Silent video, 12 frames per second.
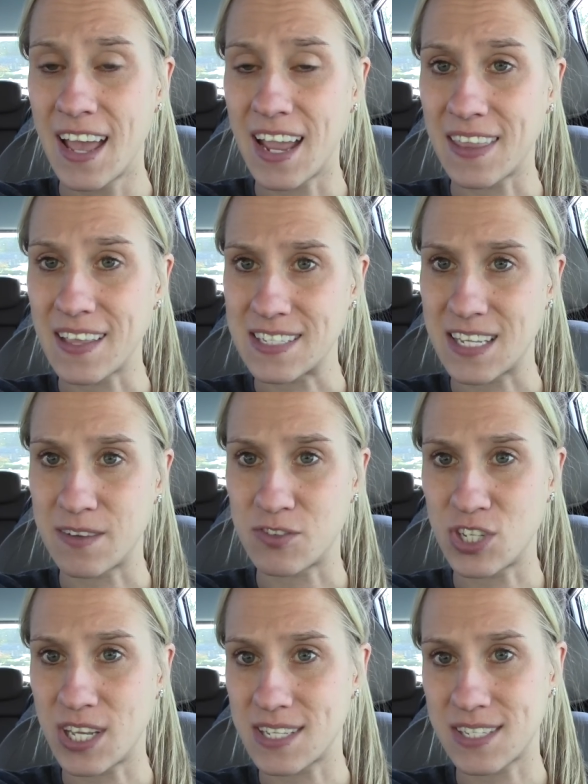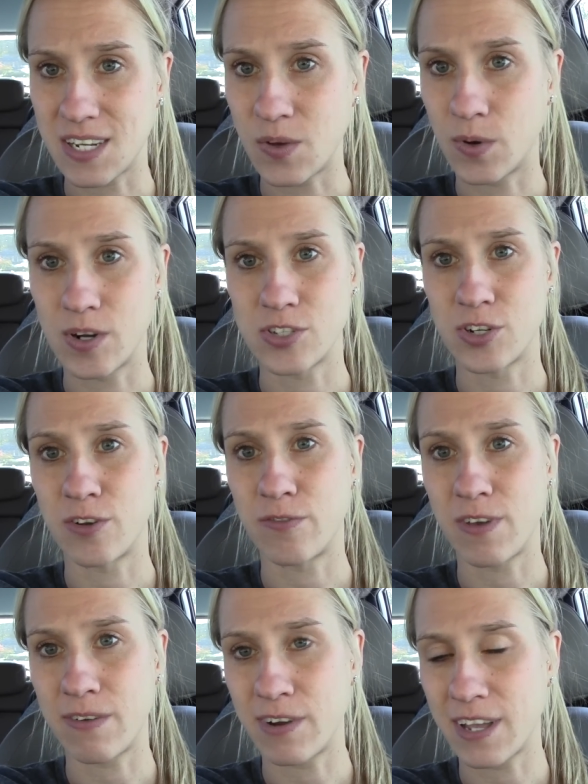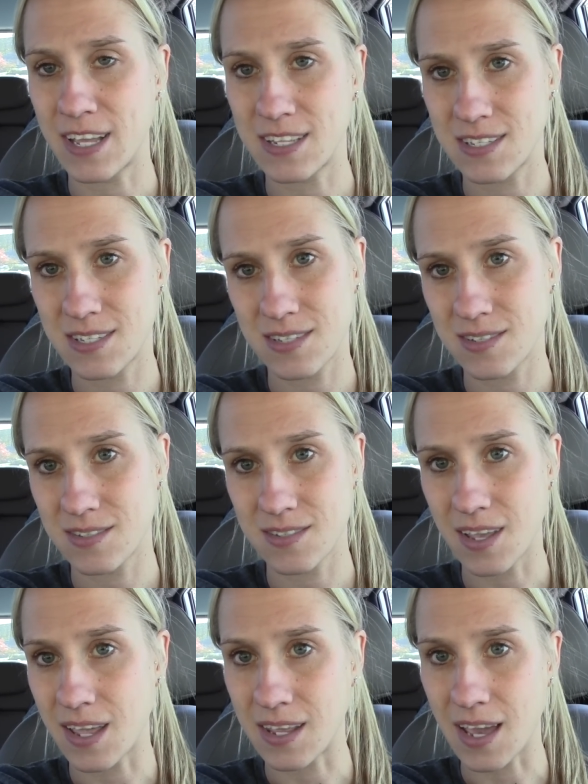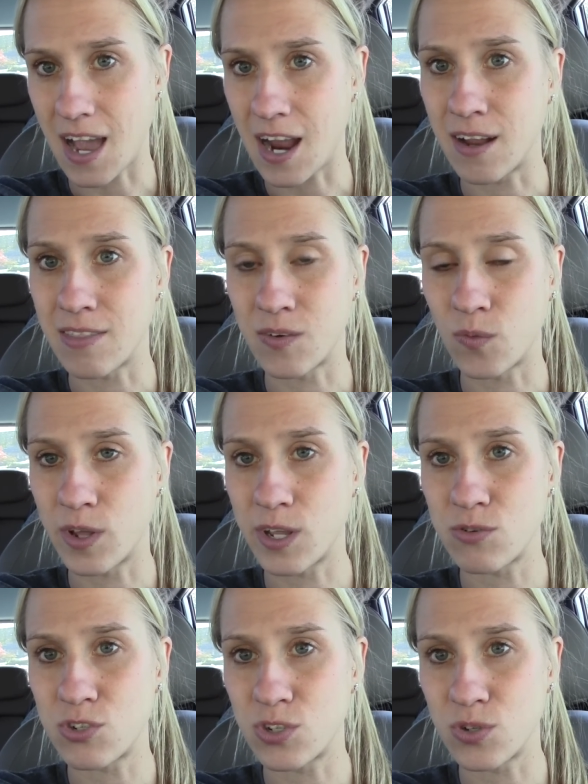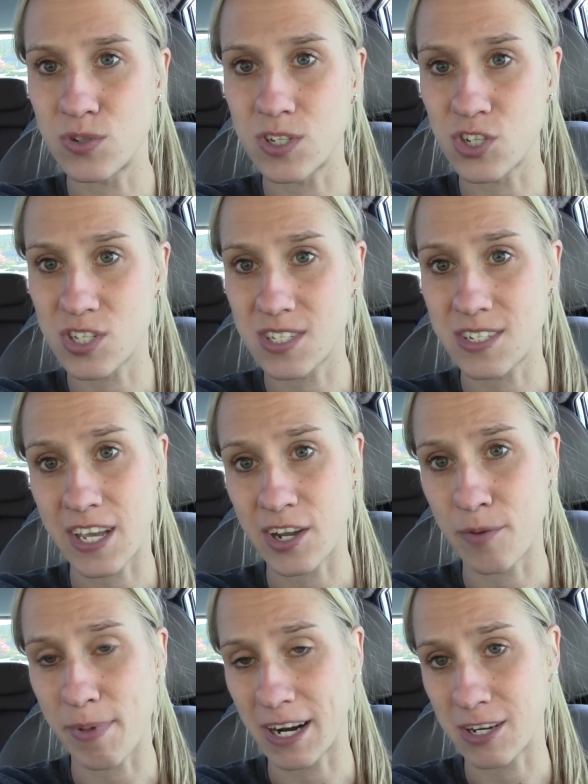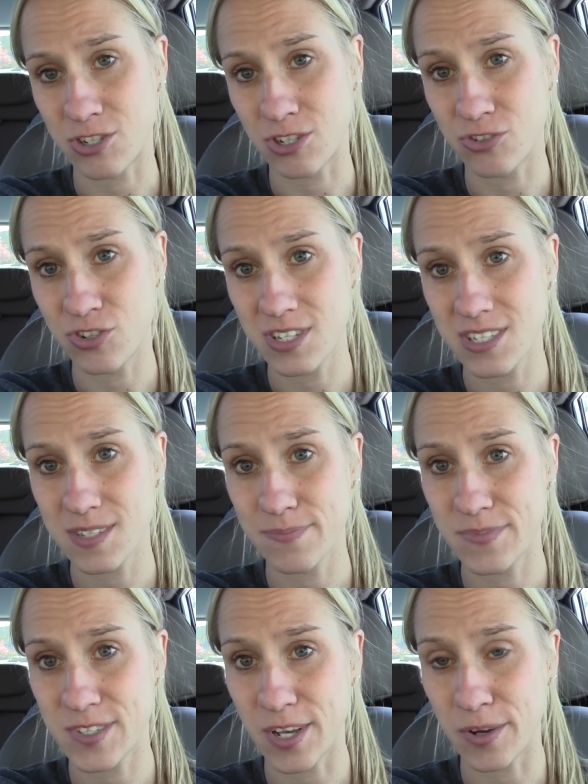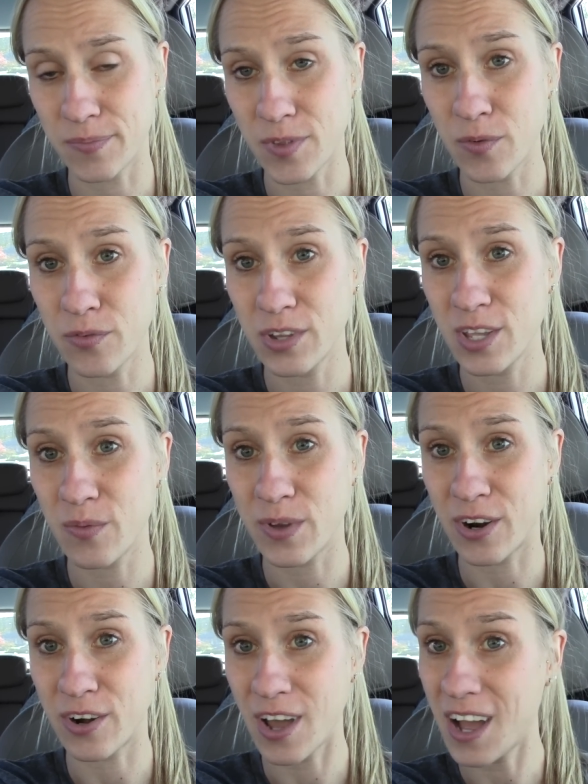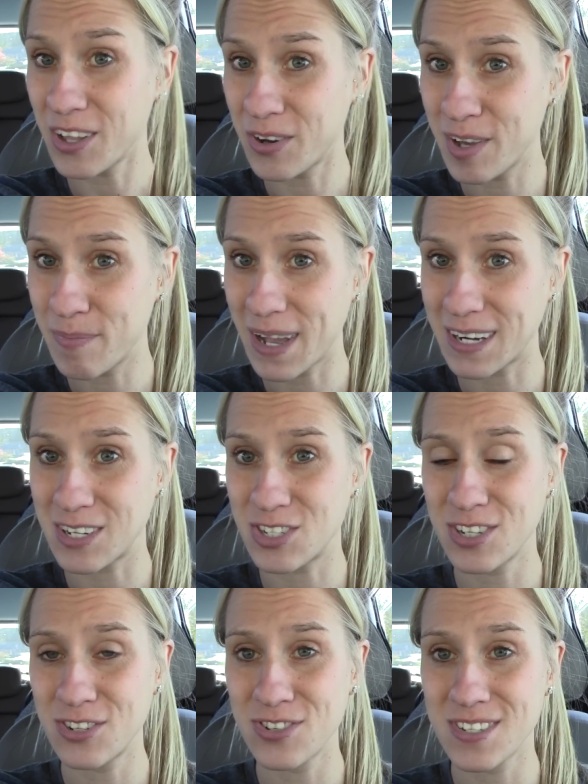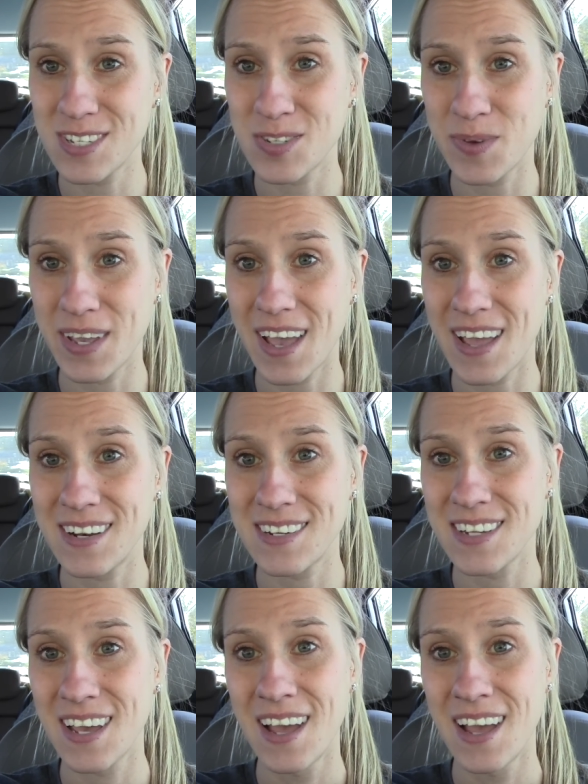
And they said if she gets any worse or her fever gets any higher than 102, to just take her back to Children's. So hopefully we are not going back to Children's this weekend.